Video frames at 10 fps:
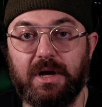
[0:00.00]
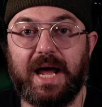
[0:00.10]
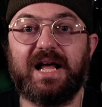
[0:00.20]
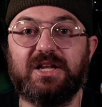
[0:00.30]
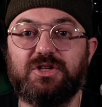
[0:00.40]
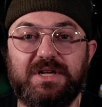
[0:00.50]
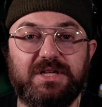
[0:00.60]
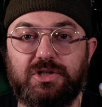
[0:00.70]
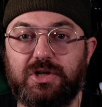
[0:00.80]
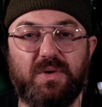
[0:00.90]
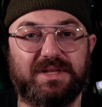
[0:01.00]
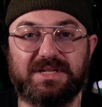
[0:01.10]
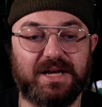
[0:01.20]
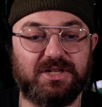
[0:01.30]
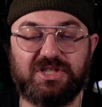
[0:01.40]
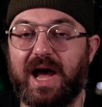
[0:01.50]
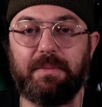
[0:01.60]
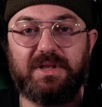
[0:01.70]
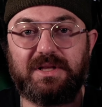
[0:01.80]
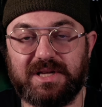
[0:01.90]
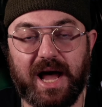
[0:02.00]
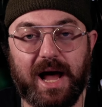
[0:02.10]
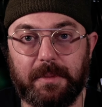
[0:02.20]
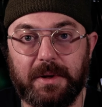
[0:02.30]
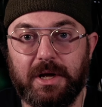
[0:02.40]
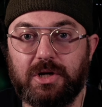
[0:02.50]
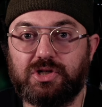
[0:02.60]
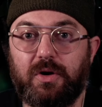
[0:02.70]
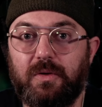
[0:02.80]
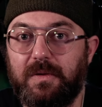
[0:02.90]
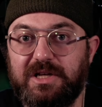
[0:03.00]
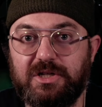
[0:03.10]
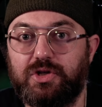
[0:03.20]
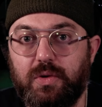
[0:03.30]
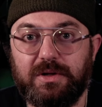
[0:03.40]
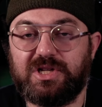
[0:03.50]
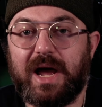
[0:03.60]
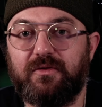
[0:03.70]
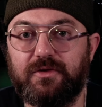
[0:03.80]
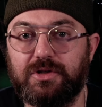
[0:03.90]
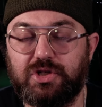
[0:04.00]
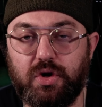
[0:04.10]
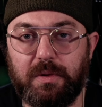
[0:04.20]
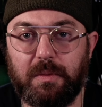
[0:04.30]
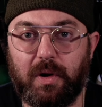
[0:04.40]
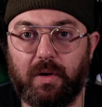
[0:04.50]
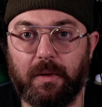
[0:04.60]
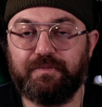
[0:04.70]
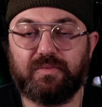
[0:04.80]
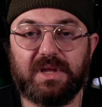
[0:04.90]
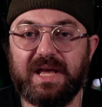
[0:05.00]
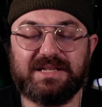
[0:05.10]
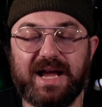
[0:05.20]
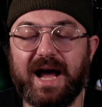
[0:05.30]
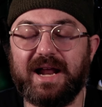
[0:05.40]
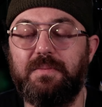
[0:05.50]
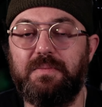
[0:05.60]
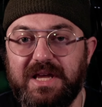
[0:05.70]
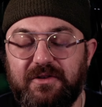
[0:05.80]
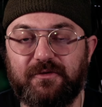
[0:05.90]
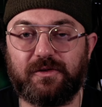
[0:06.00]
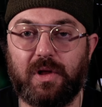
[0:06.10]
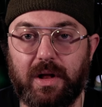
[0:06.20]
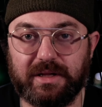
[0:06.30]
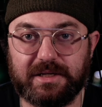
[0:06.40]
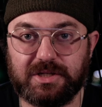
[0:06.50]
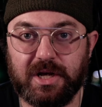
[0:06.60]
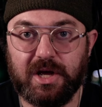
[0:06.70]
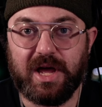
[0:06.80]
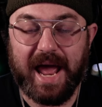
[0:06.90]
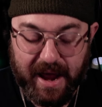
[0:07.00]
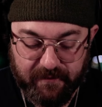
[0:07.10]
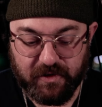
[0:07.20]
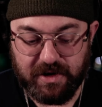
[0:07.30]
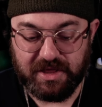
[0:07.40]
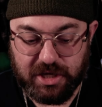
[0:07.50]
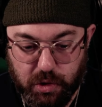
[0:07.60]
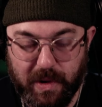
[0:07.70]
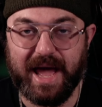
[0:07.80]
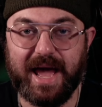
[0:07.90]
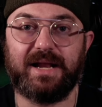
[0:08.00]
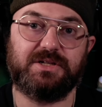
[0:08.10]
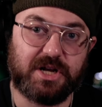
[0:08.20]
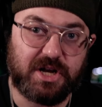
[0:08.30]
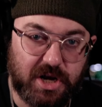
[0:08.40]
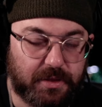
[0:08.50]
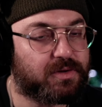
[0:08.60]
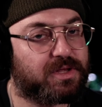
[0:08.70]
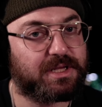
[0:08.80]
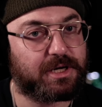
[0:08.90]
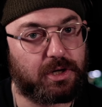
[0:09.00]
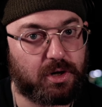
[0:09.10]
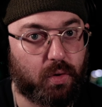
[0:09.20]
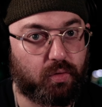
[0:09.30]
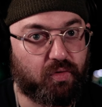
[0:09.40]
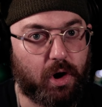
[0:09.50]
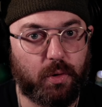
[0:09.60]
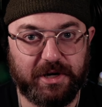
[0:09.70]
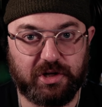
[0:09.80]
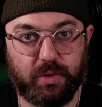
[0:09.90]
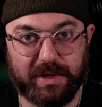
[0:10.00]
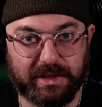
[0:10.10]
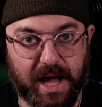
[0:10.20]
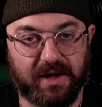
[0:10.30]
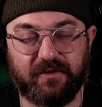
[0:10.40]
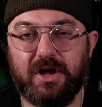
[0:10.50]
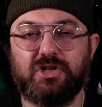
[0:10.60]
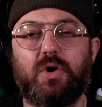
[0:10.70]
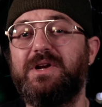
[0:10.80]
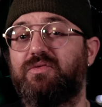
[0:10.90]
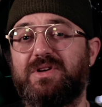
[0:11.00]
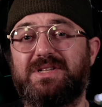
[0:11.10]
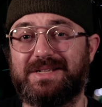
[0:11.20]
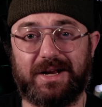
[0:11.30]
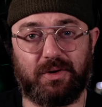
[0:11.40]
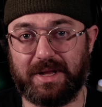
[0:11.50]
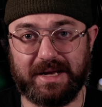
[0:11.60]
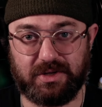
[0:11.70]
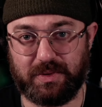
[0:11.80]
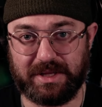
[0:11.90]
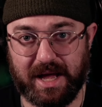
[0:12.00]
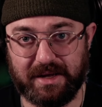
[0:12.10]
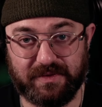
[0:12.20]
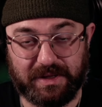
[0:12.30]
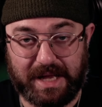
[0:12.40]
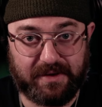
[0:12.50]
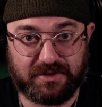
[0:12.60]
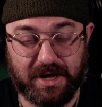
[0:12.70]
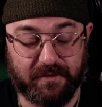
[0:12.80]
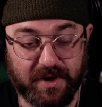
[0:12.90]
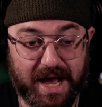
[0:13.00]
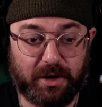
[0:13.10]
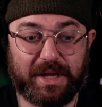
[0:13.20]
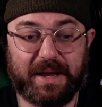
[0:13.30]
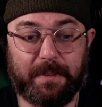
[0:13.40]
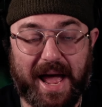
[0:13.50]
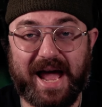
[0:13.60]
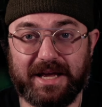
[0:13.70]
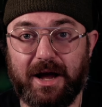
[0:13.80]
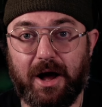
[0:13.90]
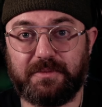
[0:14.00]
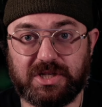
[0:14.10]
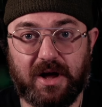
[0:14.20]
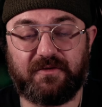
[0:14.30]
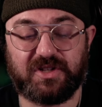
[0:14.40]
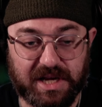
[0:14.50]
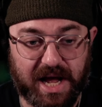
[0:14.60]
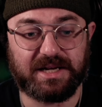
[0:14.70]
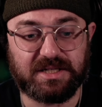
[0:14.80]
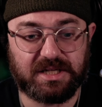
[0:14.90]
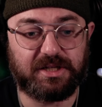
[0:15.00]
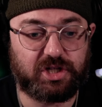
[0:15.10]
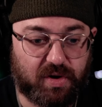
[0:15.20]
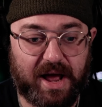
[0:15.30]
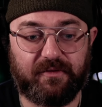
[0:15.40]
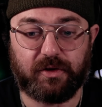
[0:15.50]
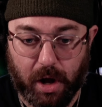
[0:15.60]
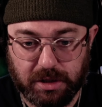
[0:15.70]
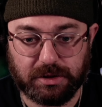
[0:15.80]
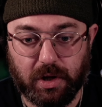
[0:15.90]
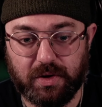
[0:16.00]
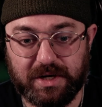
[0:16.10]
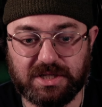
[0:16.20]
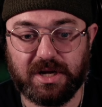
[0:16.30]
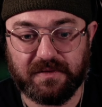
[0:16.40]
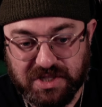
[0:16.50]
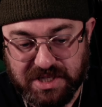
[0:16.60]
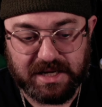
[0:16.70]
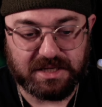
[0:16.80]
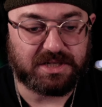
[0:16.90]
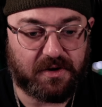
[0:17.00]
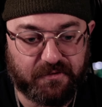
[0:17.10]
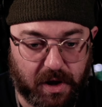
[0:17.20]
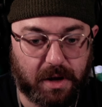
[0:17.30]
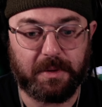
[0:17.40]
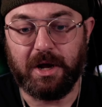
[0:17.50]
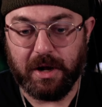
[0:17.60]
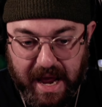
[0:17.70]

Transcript: And that's what he's doing. This guy's top of the top. So he's doing sound for the Super Bowl. It's got to be flawless everything you add is another thing that could go wrong when you're doing live. So many reasons I don't like doing live live stuff. I don't like packing up stuff to constantly travel, unloading stuff, setting stuff up.